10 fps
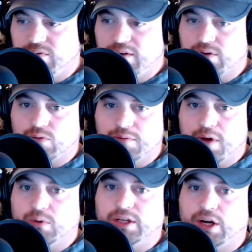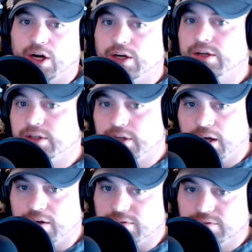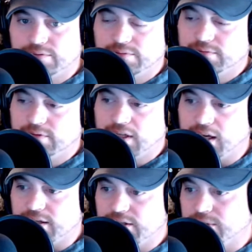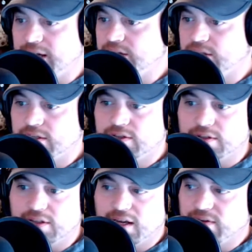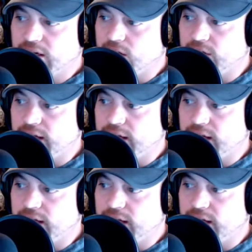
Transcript: even remotely heard of donations and giving and all